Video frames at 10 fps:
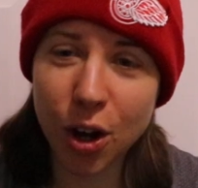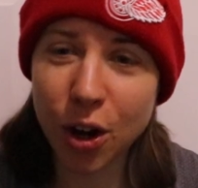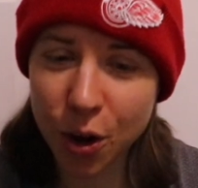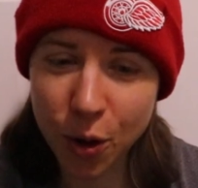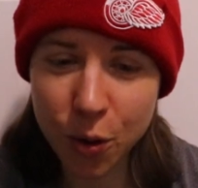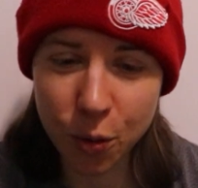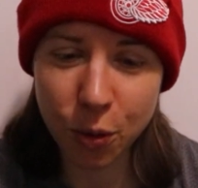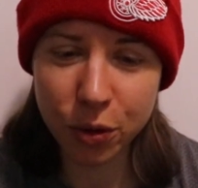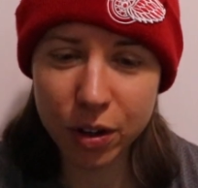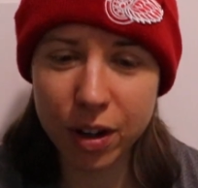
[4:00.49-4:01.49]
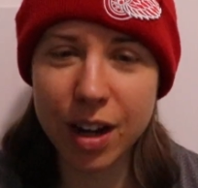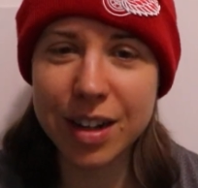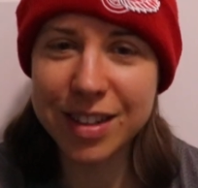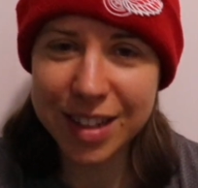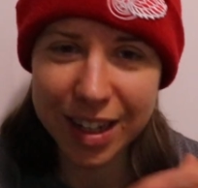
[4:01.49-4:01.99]
on hold
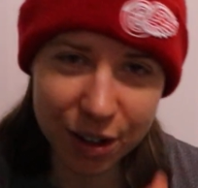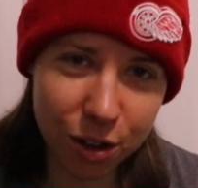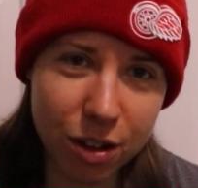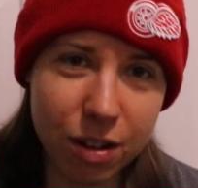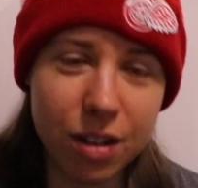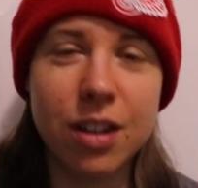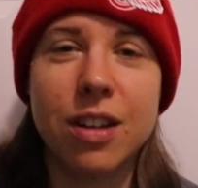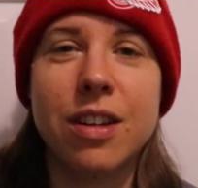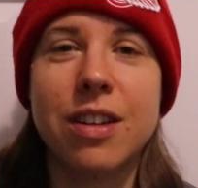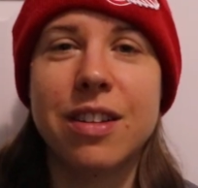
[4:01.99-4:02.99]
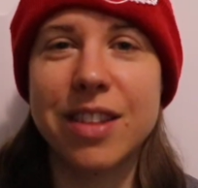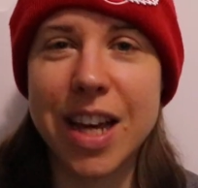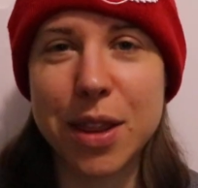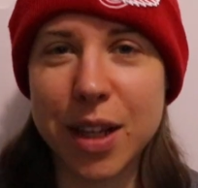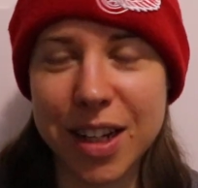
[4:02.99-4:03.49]
until
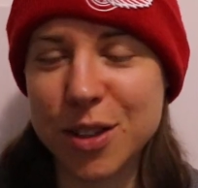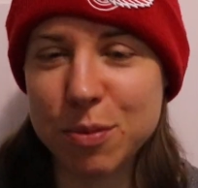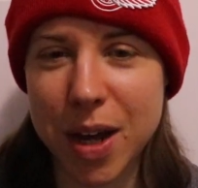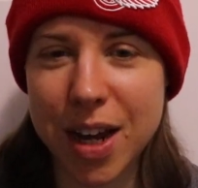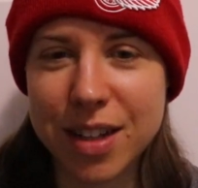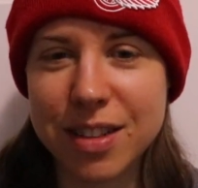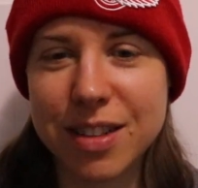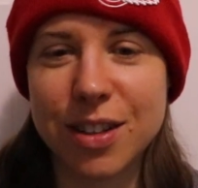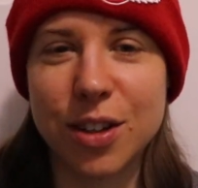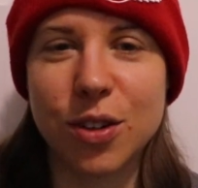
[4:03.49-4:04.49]
that thing is past.